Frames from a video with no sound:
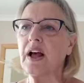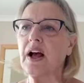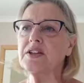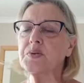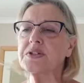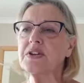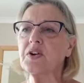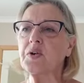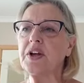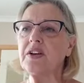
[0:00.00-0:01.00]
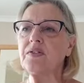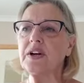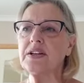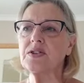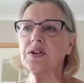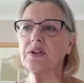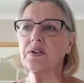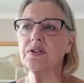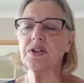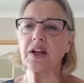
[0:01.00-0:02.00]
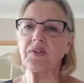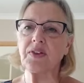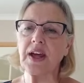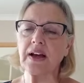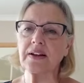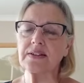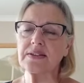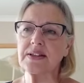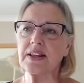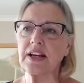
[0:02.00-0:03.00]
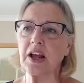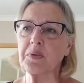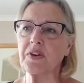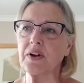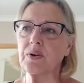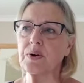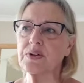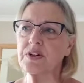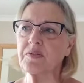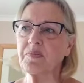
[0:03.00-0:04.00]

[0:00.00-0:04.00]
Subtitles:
as was decreed for Israel, to give thanks to the name of the Lord."